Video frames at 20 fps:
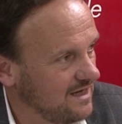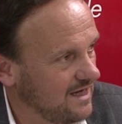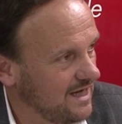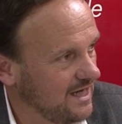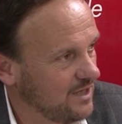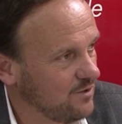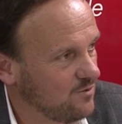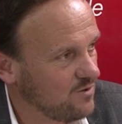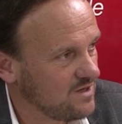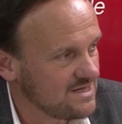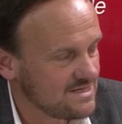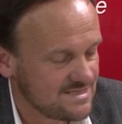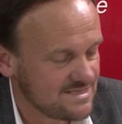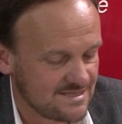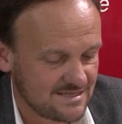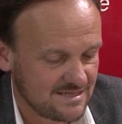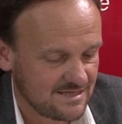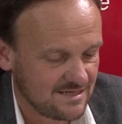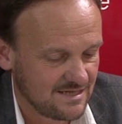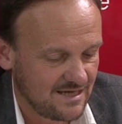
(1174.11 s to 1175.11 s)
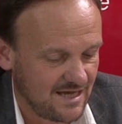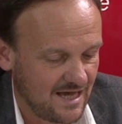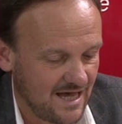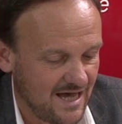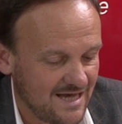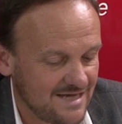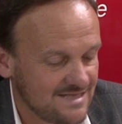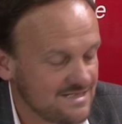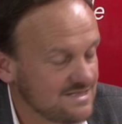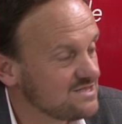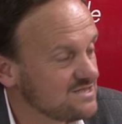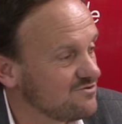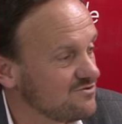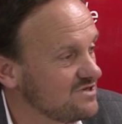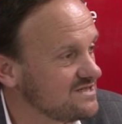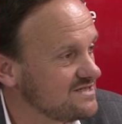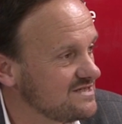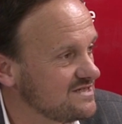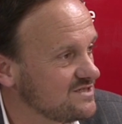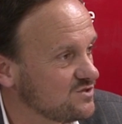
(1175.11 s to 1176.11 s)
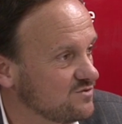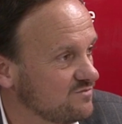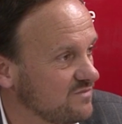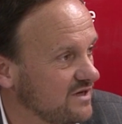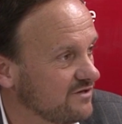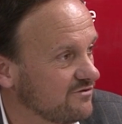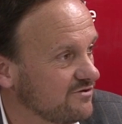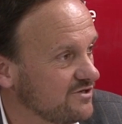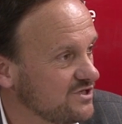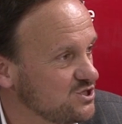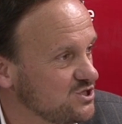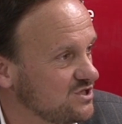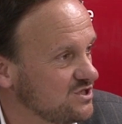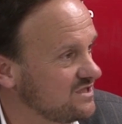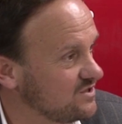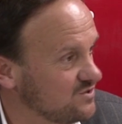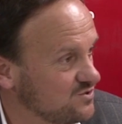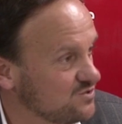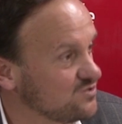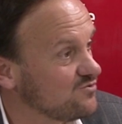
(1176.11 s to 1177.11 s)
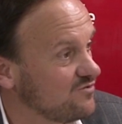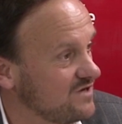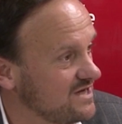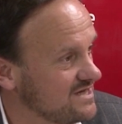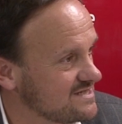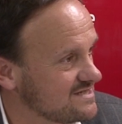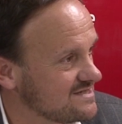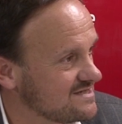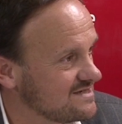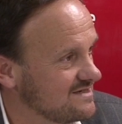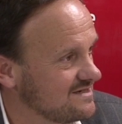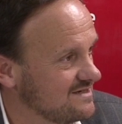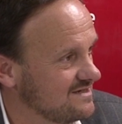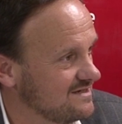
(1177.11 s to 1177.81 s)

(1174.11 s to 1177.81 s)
I was as interested to my religion than to the rest.